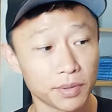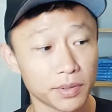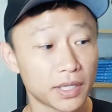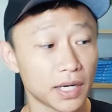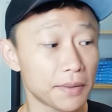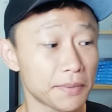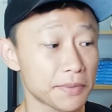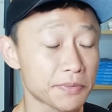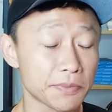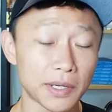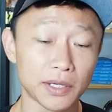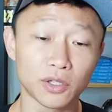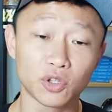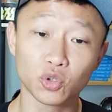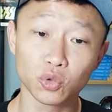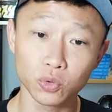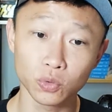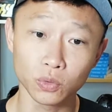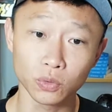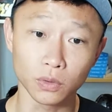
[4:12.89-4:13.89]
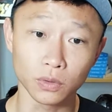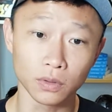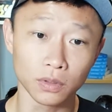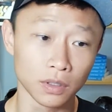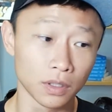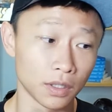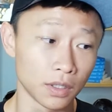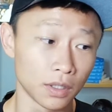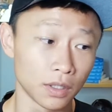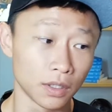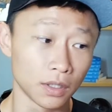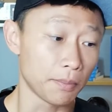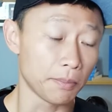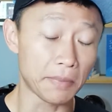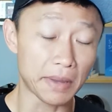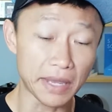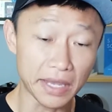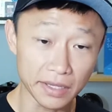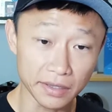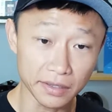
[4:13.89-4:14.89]
becomes my tool
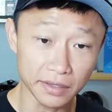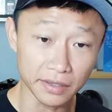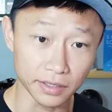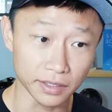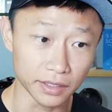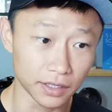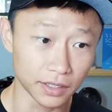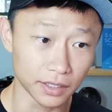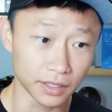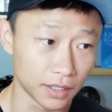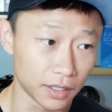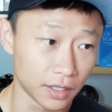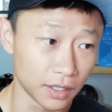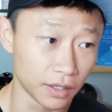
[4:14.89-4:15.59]
mainly